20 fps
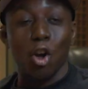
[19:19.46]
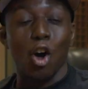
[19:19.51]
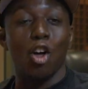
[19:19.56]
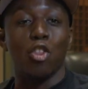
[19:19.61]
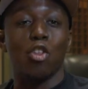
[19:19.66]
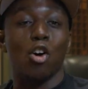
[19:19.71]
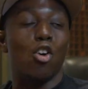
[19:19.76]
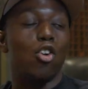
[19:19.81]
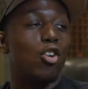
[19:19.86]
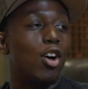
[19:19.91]

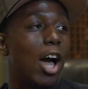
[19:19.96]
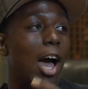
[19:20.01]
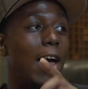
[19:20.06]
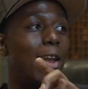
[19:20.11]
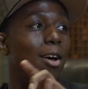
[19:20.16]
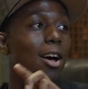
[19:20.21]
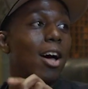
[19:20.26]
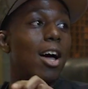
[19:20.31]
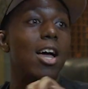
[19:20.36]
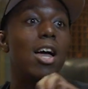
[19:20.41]
Although
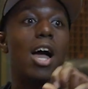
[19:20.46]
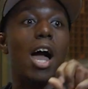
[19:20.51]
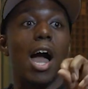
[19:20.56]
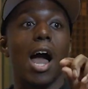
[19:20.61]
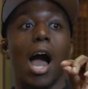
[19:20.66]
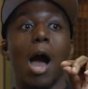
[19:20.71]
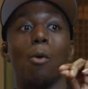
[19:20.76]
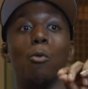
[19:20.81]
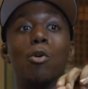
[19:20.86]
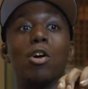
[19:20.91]

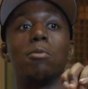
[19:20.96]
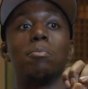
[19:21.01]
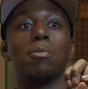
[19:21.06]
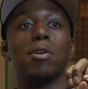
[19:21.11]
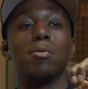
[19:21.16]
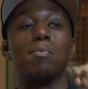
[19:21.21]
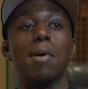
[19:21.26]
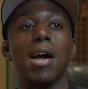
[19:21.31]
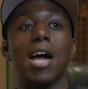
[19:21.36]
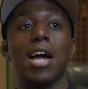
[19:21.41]
I wouldn't
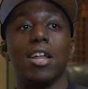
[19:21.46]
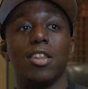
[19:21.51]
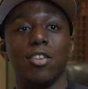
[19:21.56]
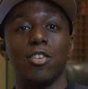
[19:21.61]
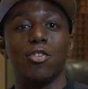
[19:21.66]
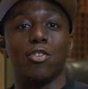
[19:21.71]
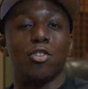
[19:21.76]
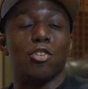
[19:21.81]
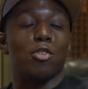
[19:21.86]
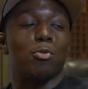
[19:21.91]
be mad.
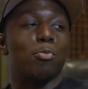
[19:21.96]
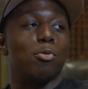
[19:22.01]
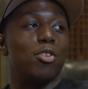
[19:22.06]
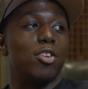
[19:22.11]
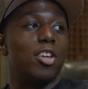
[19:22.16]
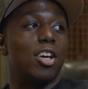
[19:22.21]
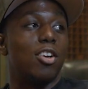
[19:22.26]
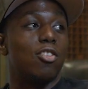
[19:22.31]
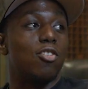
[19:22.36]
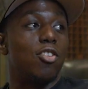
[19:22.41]
This is just
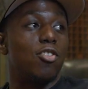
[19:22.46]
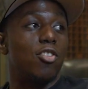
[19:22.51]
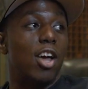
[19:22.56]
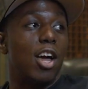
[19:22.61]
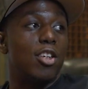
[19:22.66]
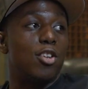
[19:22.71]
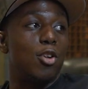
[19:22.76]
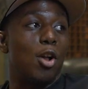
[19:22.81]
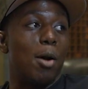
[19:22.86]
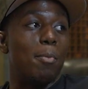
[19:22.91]
predictions.
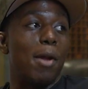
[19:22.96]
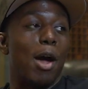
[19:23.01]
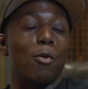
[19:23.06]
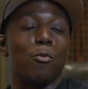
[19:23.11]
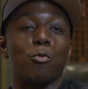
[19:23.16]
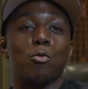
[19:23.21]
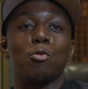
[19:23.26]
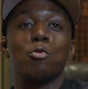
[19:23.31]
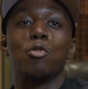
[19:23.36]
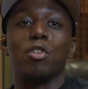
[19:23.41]
I'm
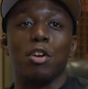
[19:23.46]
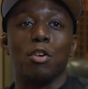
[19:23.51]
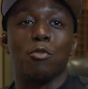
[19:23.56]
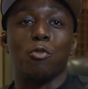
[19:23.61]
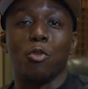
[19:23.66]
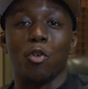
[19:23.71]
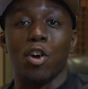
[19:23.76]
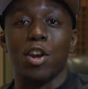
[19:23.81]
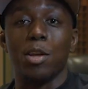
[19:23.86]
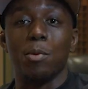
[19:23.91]
not rooting
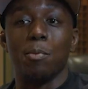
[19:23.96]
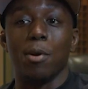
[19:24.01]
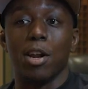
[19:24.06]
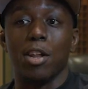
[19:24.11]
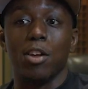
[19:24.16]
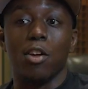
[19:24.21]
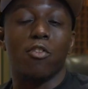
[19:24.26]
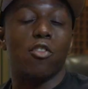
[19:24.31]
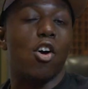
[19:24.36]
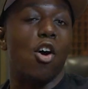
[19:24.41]
for
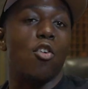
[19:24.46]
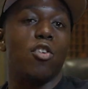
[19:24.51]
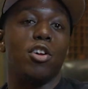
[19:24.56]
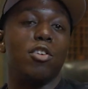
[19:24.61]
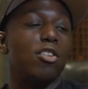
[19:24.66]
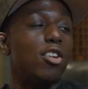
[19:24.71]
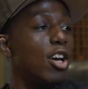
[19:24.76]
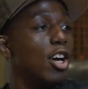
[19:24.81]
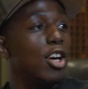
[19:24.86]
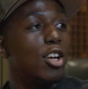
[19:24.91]
anybody. If
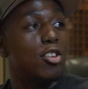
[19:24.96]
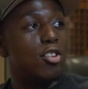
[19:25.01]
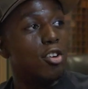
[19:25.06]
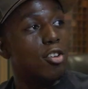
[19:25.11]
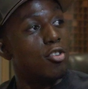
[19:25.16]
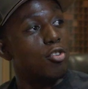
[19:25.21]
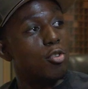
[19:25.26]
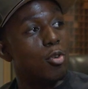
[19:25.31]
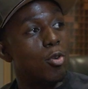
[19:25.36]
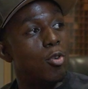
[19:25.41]
Cody
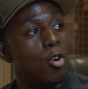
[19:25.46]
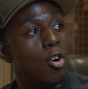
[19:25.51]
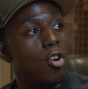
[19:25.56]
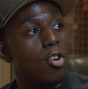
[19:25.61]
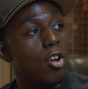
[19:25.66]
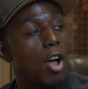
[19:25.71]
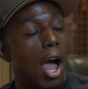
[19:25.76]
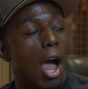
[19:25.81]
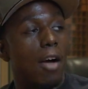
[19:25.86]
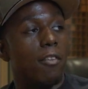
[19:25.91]
turns the
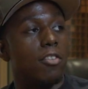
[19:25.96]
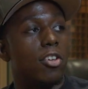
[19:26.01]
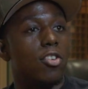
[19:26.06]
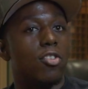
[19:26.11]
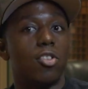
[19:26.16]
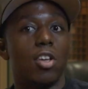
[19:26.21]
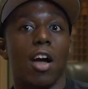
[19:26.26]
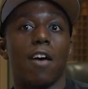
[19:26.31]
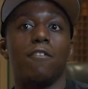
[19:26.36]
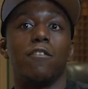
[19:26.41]
corner,
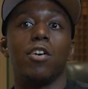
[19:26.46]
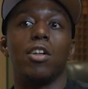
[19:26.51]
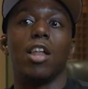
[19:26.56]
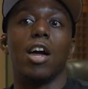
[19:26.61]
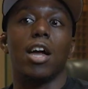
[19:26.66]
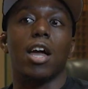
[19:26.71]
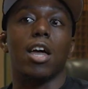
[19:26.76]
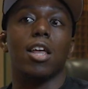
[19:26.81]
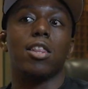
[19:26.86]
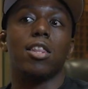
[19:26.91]
obviously I feel
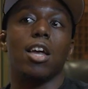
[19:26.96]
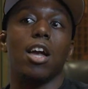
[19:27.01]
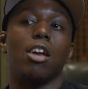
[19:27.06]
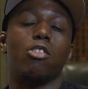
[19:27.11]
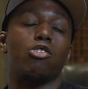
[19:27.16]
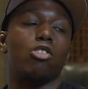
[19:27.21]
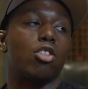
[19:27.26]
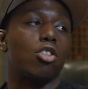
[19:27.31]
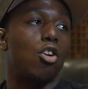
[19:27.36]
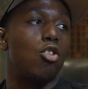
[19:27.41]
like at the
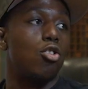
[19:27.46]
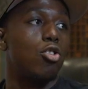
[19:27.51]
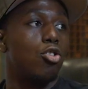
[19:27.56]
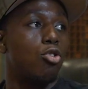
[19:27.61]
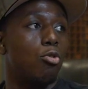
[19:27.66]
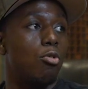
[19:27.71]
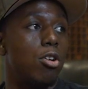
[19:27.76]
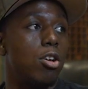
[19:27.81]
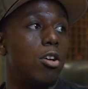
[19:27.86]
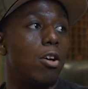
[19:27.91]
age of
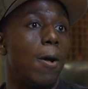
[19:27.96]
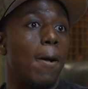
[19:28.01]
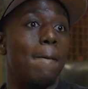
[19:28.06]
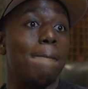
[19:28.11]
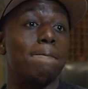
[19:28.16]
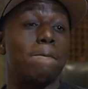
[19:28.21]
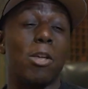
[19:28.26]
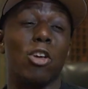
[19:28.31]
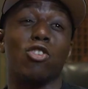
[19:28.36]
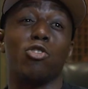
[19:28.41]
33,
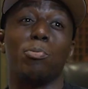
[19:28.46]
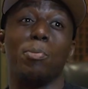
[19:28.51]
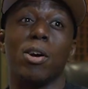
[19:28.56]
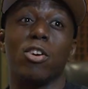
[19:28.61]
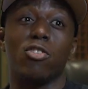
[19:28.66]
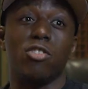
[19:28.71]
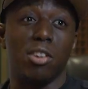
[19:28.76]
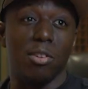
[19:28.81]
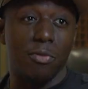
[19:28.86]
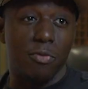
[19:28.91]

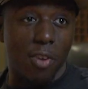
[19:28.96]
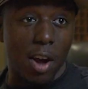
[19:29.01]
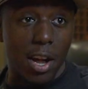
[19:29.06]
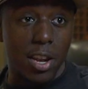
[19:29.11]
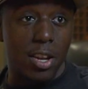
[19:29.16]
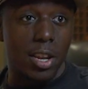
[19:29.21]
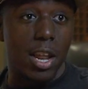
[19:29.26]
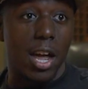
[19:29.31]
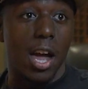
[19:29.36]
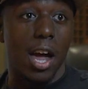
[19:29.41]
especially
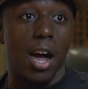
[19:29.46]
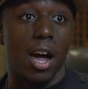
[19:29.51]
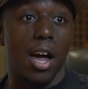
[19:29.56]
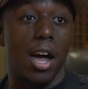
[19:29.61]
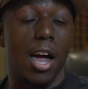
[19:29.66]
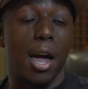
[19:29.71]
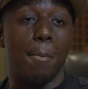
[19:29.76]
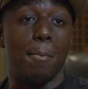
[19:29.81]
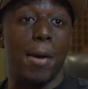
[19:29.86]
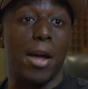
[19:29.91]
fighting
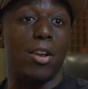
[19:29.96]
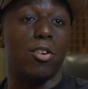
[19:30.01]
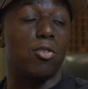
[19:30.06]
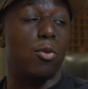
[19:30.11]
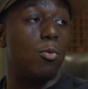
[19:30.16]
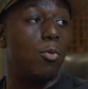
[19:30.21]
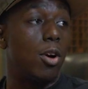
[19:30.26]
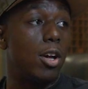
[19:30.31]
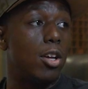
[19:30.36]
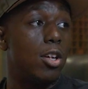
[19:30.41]
at
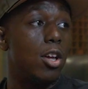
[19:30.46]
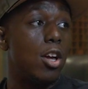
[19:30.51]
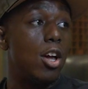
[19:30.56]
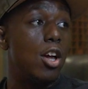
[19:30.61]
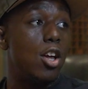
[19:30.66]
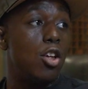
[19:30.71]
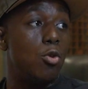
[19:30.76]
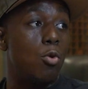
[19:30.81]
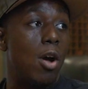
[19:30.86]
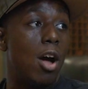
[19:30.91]
bantamweight,
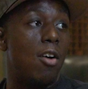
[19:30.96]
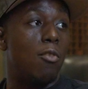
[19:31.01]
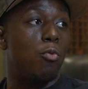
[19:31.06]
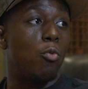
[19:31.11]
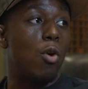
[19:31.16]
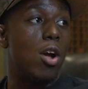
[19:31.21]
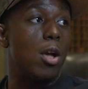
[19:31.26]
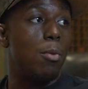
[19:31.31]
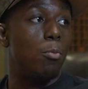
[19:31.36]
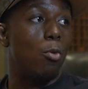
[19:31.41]
you have
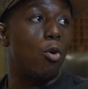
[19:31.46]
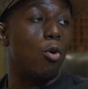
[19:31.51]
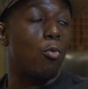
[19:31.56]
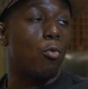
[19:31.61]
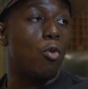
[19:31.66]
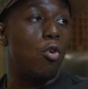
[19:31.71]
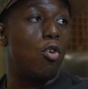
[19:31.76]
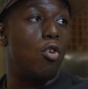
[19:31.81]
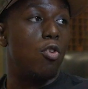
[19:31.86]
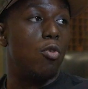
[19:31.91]
way more
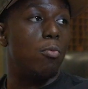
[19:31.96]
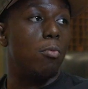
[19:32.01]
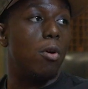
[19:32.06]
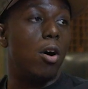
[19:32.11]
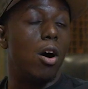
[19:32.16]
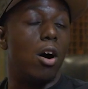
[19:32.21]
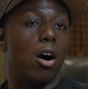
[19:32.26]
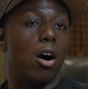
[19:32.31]
room